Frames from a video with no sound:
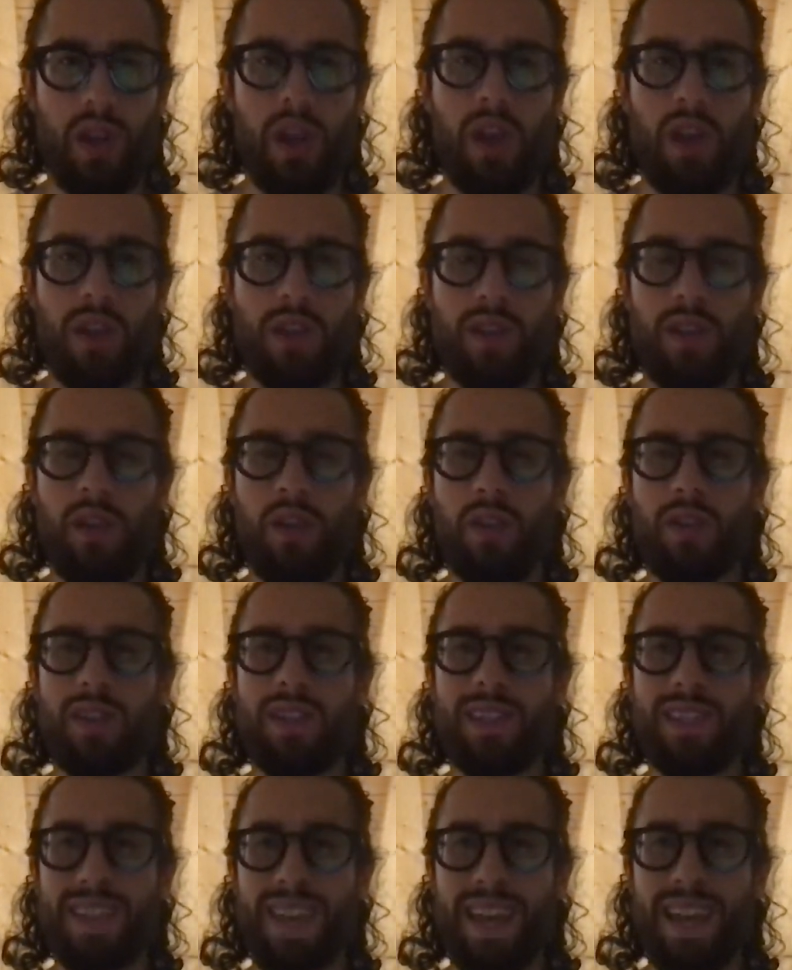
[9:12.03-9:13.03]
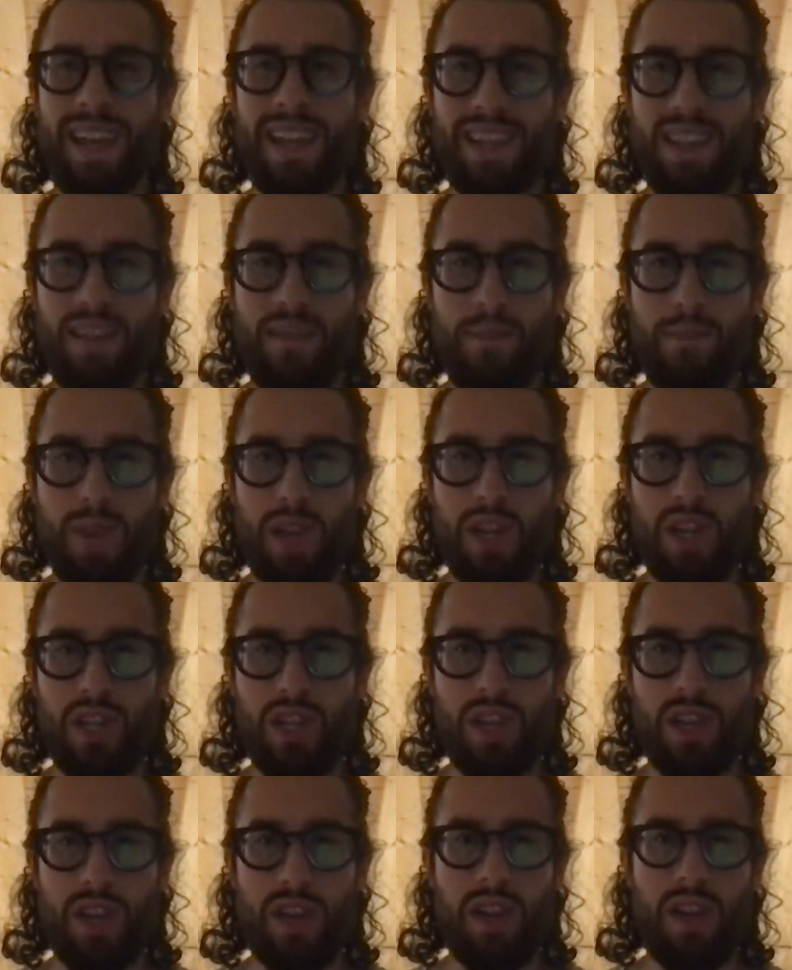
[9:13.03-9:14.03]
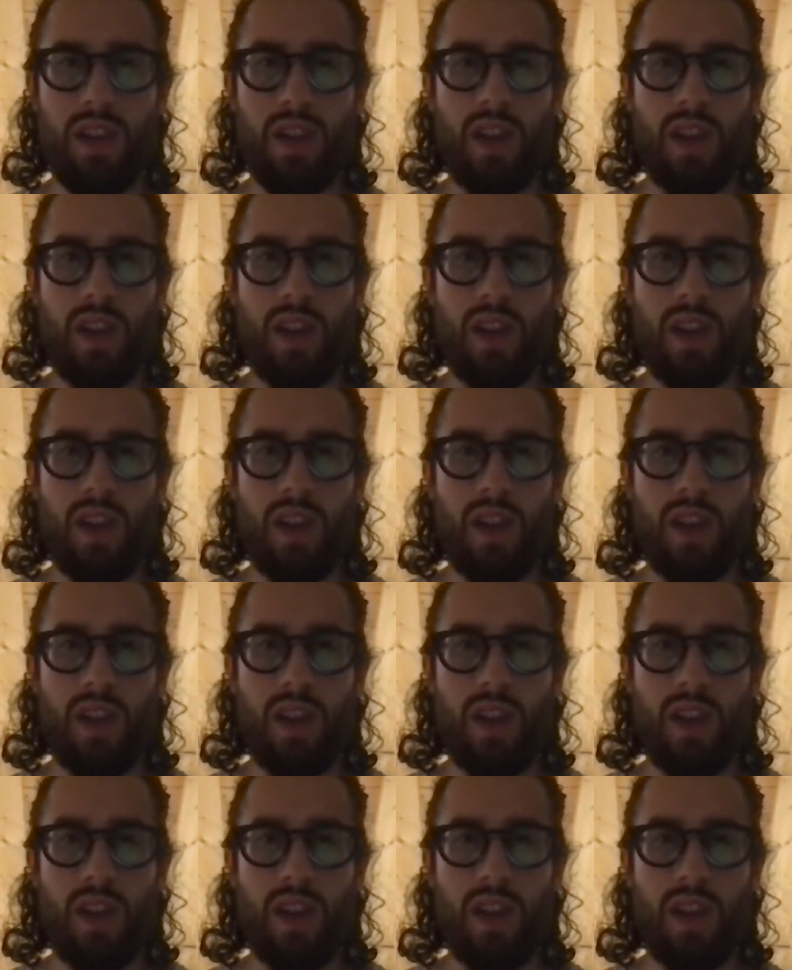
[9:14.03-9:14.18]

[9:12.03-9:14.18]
So since then, as I've mentioned,